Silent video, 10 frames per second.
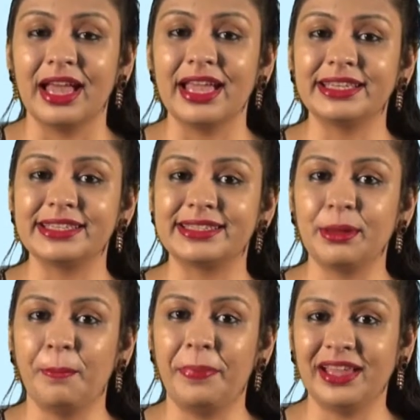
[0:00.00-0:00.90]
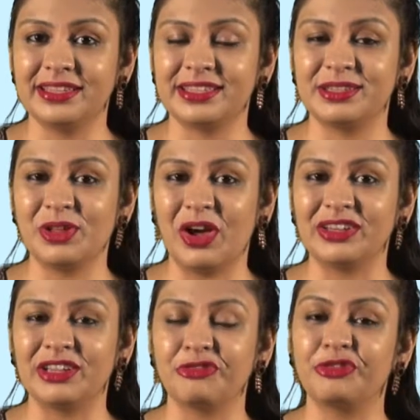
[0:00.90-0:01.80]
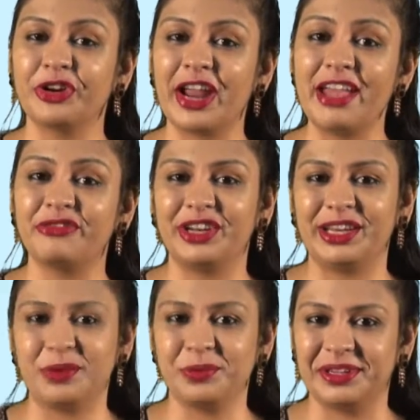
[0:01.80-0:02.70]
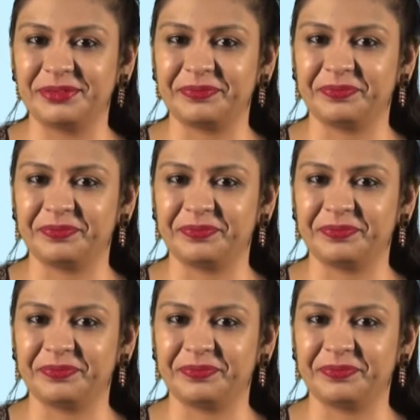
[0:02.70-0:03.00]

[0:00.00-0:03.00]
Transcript: It is the best knot for everyday wear.